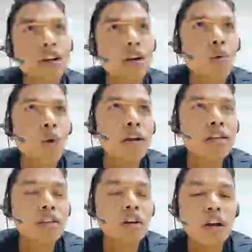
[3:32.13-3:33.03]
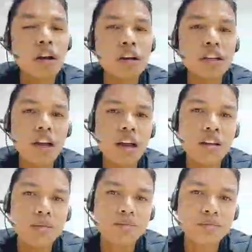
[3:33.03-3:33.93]
One is called Gharial
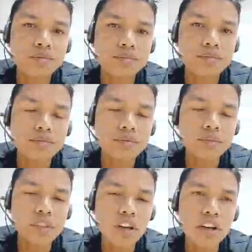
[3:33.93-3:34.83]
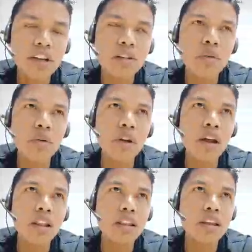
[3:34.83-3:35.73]

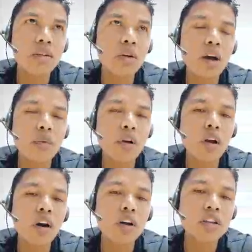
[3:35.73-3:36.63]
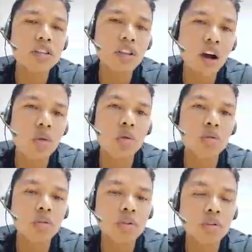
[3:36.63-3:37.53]
crocodile. They do have long snout.